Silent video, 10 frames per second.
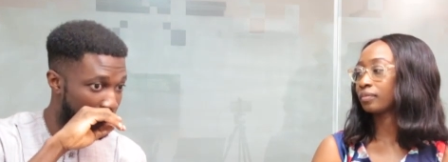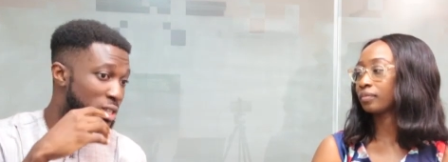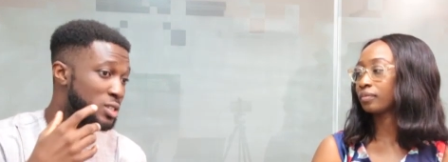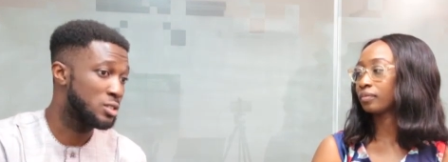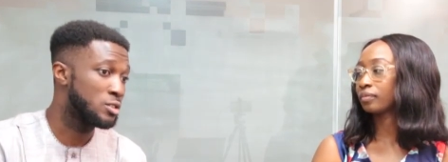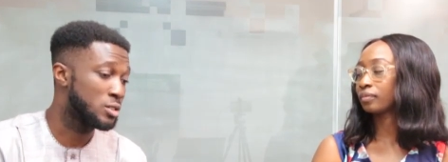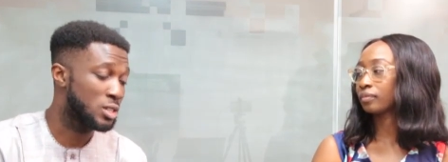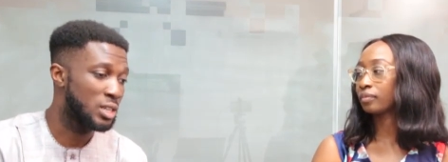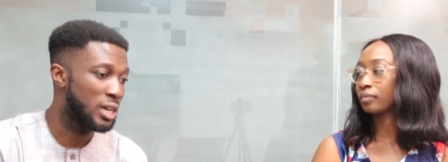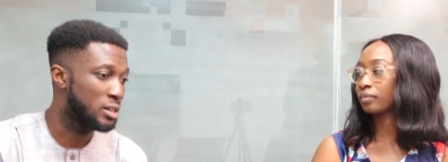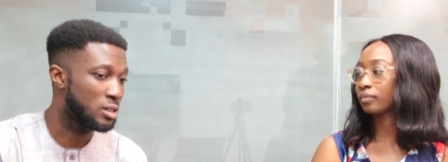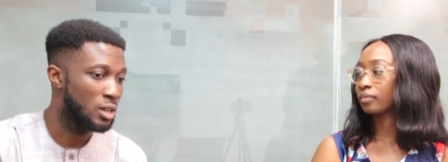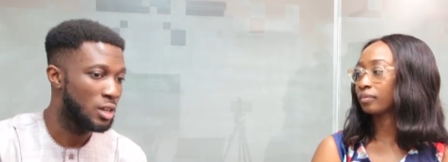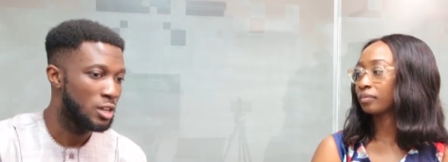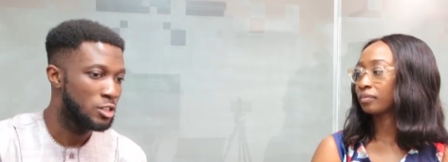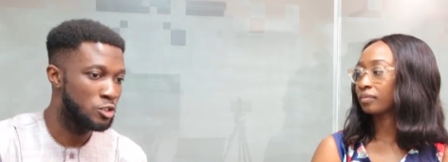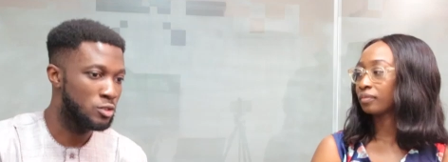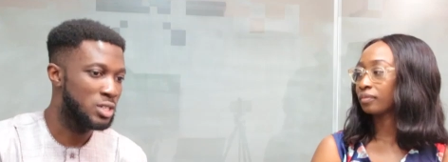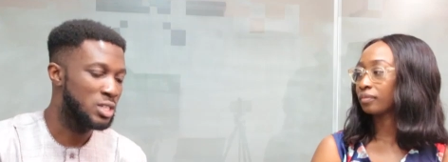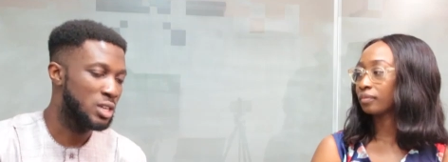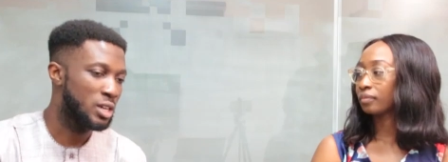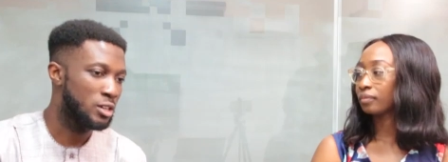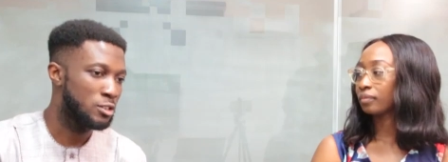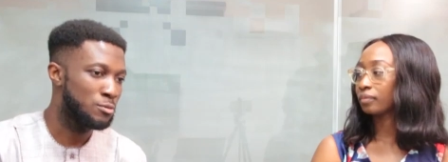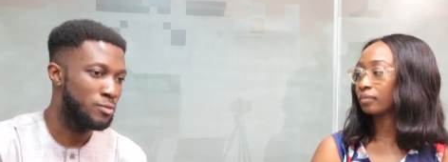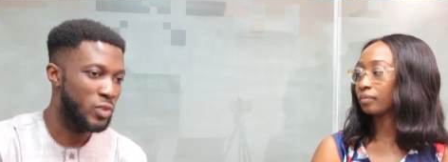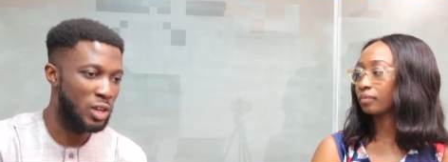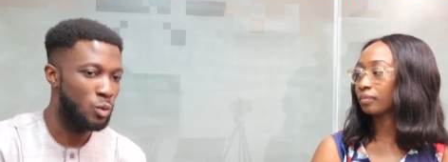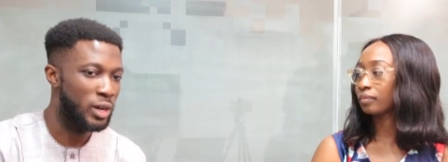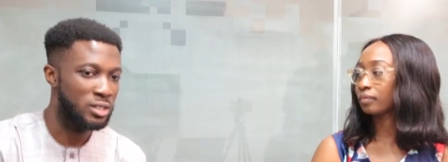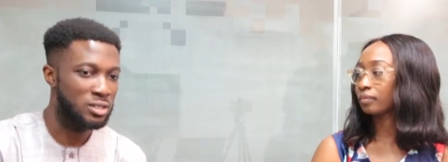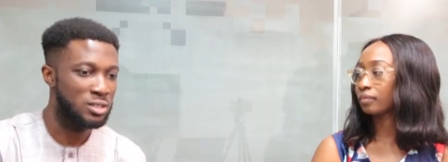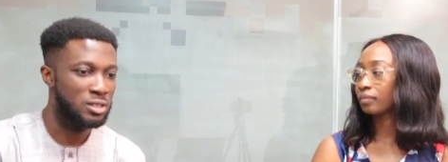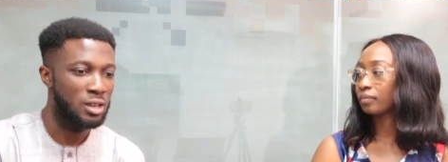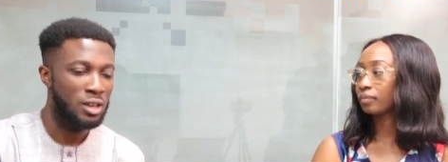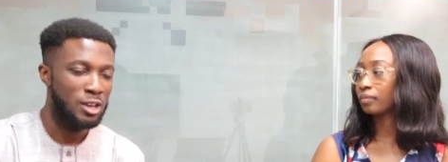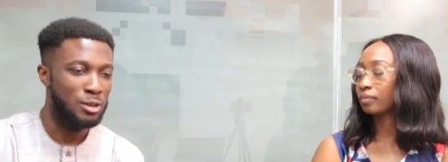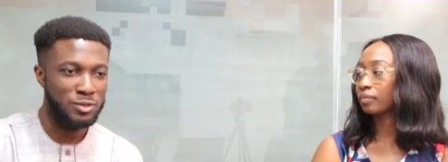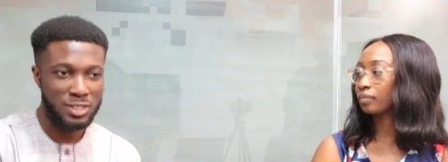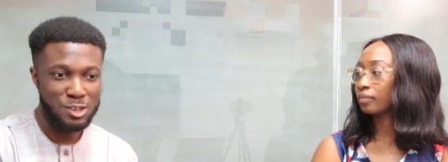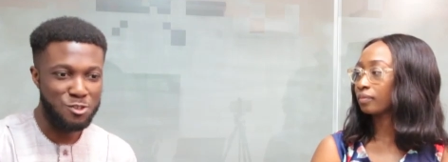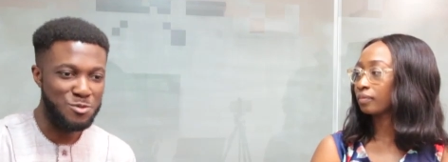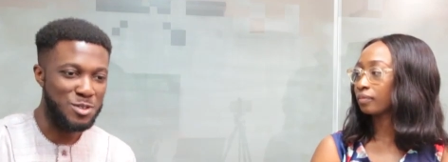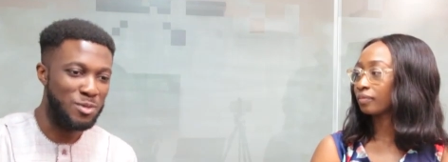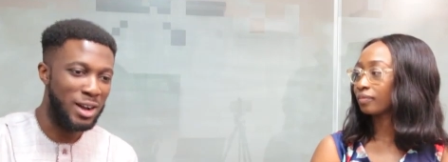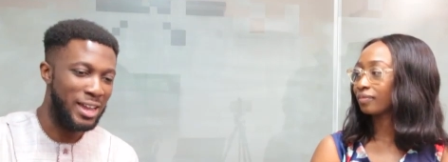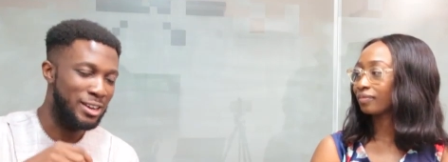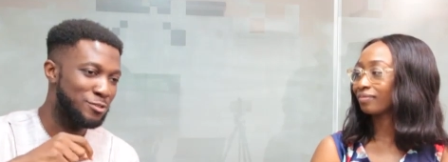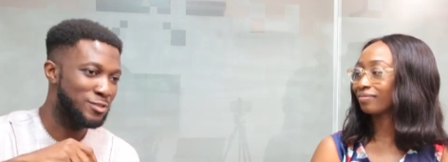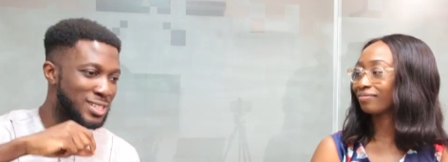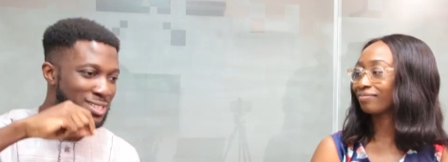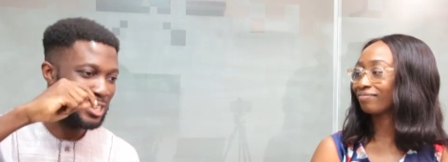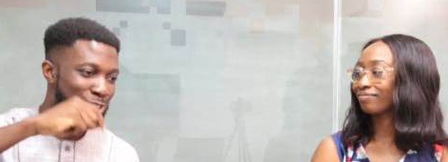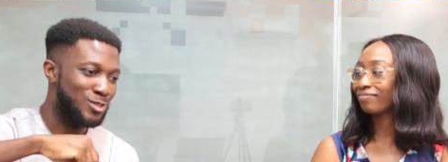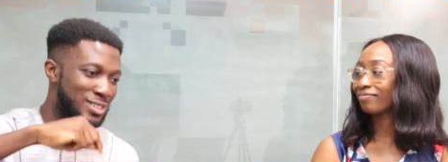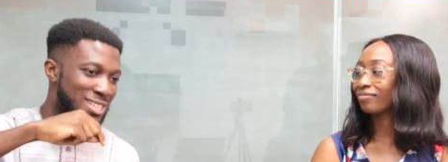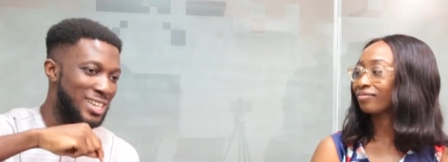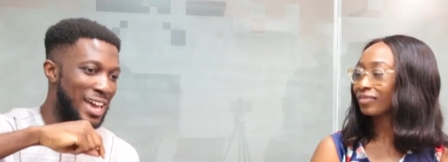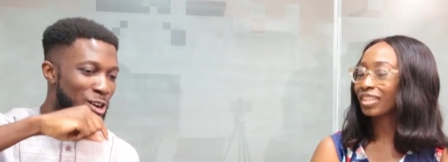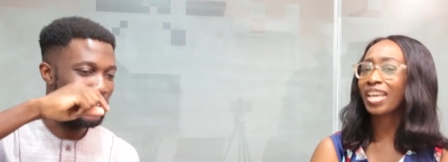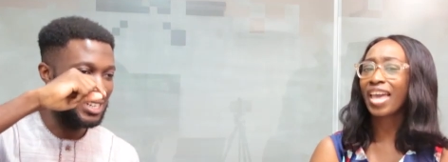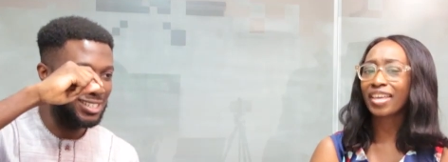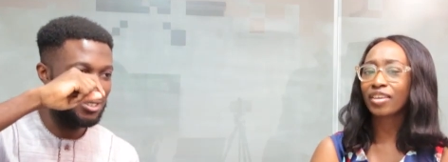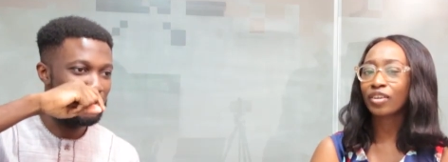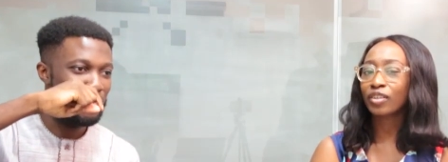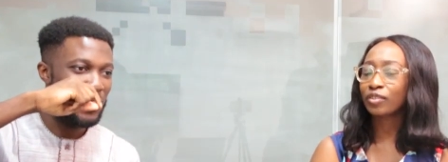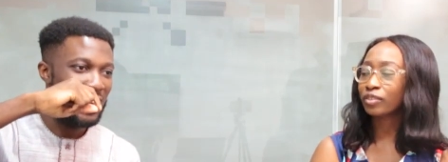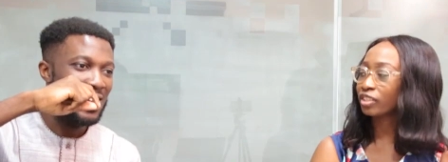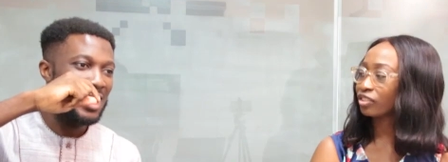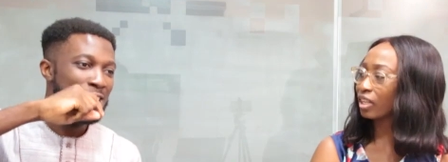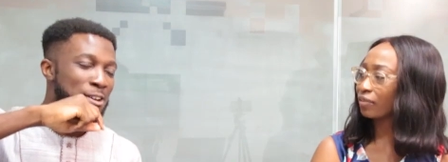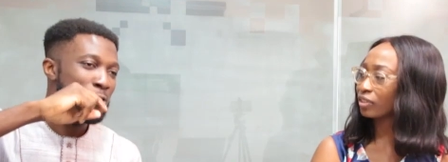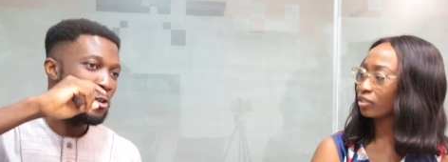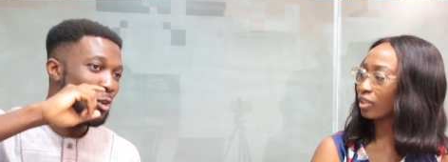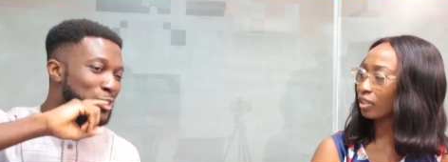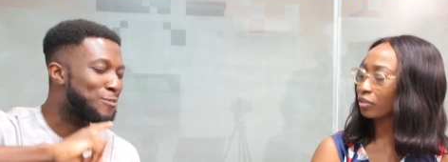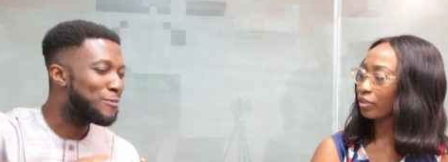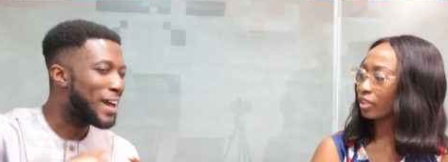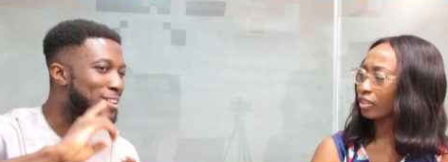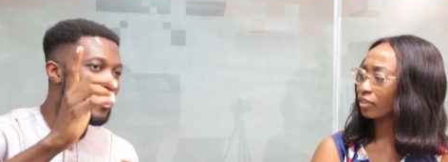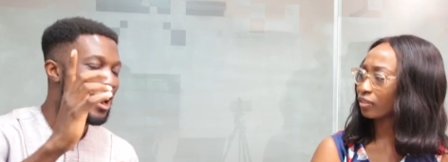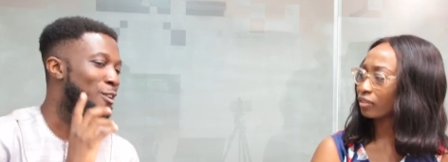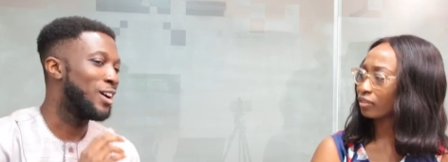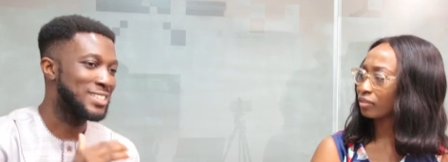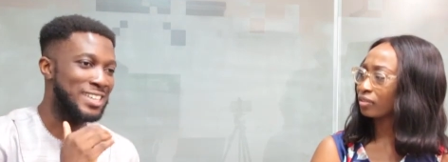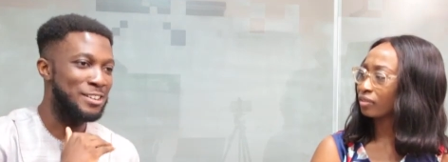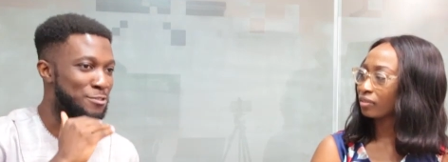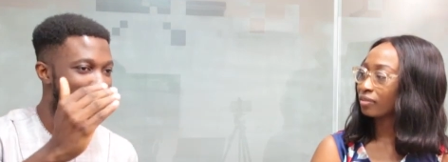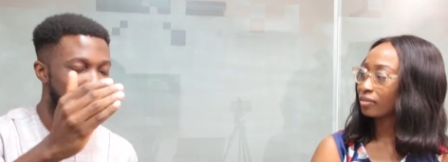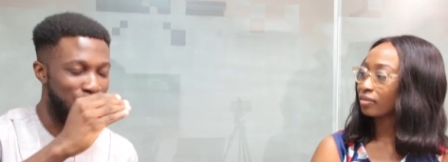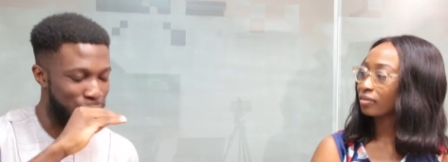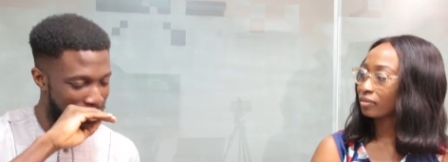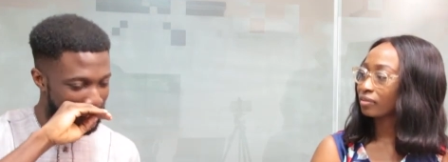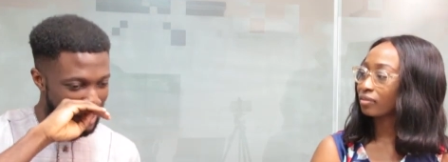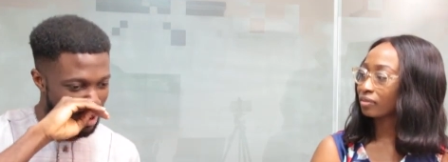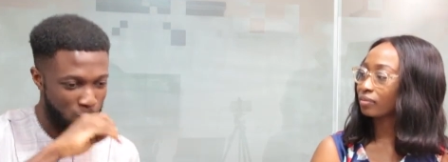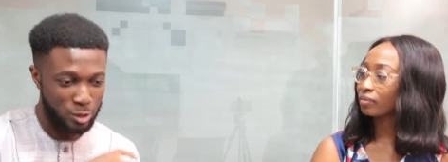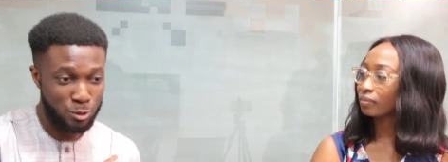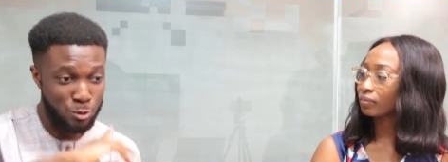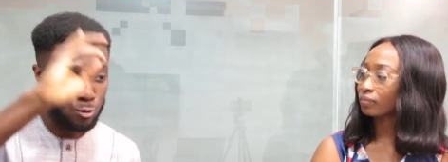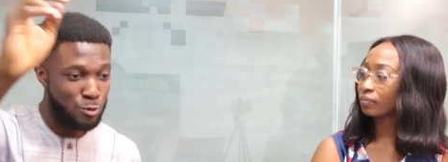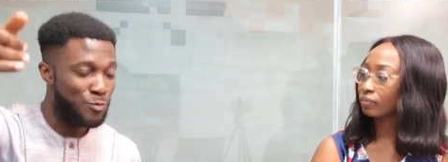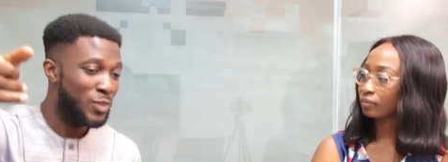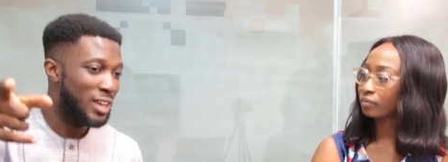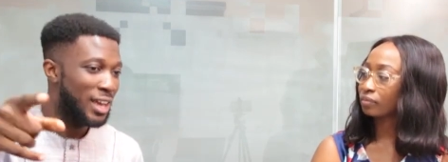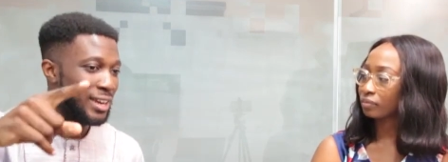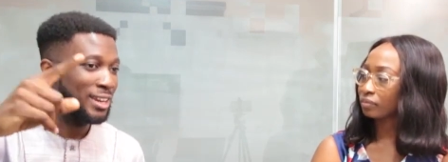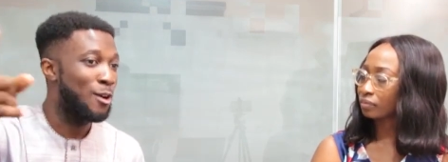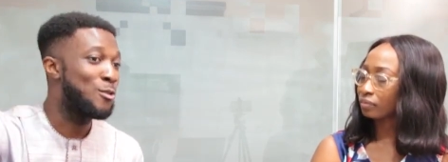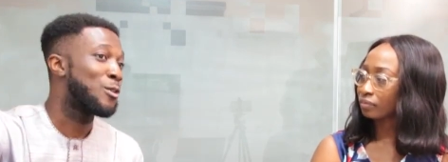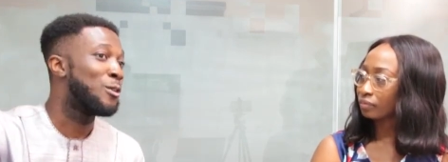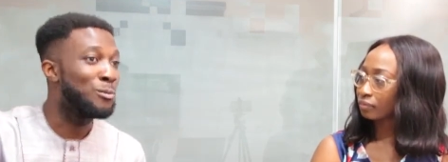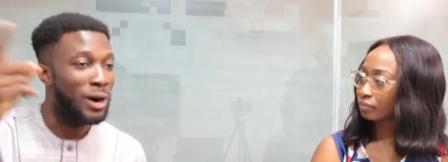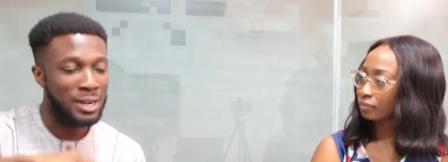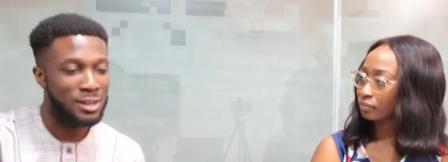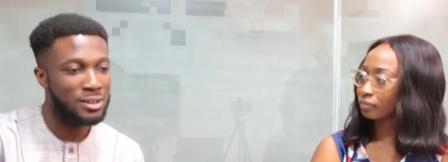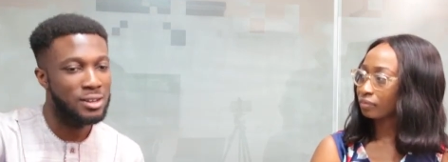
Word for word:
Speaker 1: really seriously, and during NYSC, I'm sure you remember every Saturday.
Speaker 2: You're always traveling
Speaker 1: to Accra. 5 hours every Saturday. I would go, and then I would come back